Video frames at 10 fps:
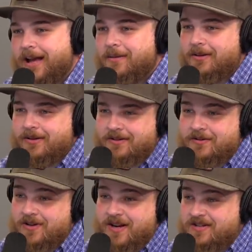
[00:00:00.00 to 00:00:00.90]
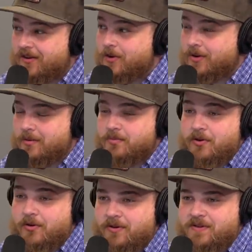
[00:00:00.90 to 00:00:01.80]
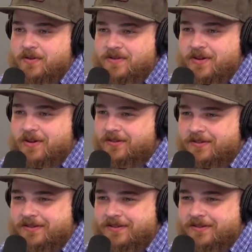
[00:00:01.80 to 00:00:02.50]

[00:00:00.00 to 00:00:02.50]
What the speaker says: I mean, look, they're trying to sell you a computer. So it's all.